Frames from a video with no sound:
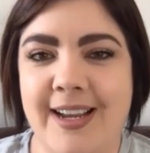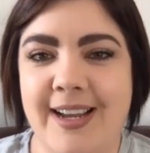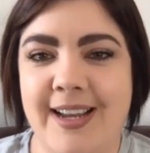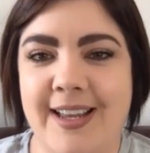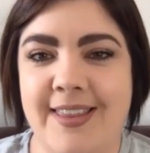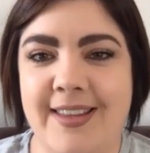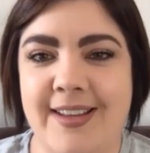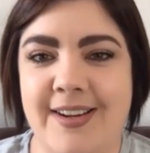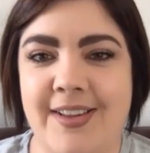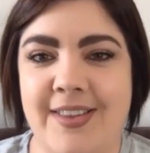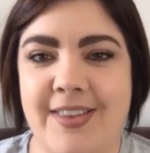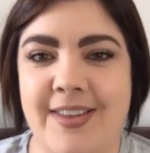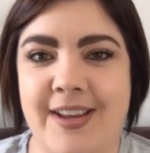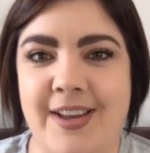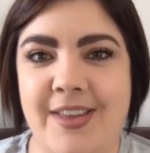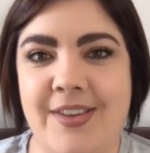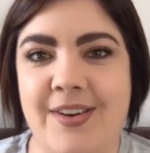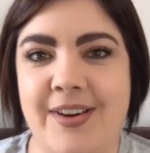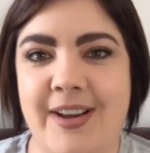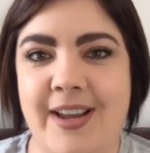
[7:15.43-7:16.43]
And then on the
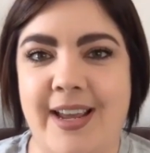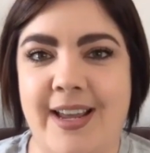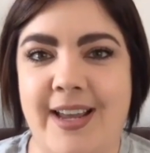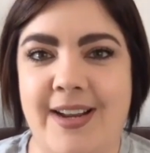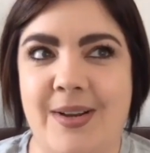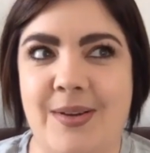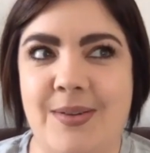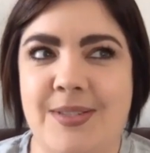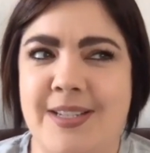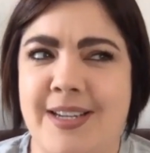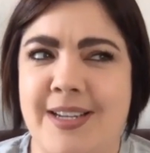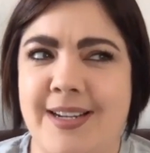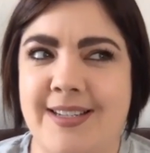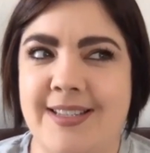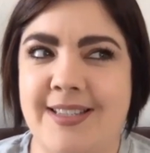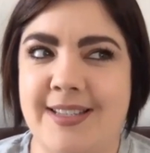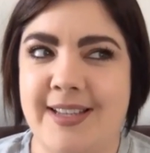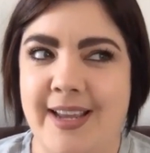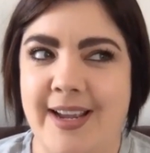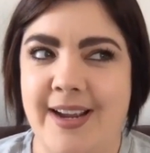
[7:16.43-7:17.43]
other hand, I was kind
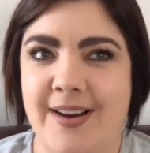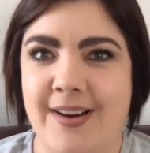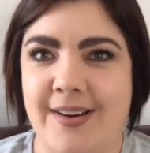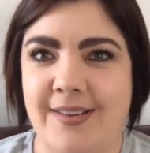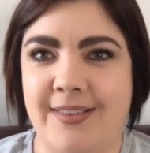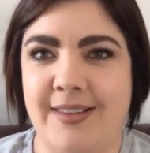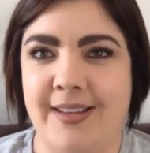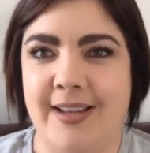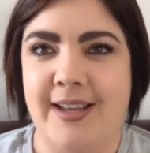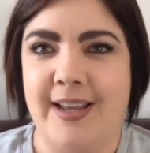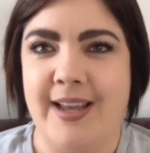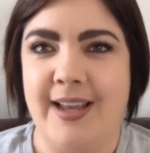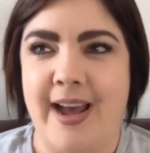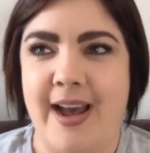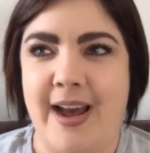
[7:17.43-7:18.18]
of scared, like,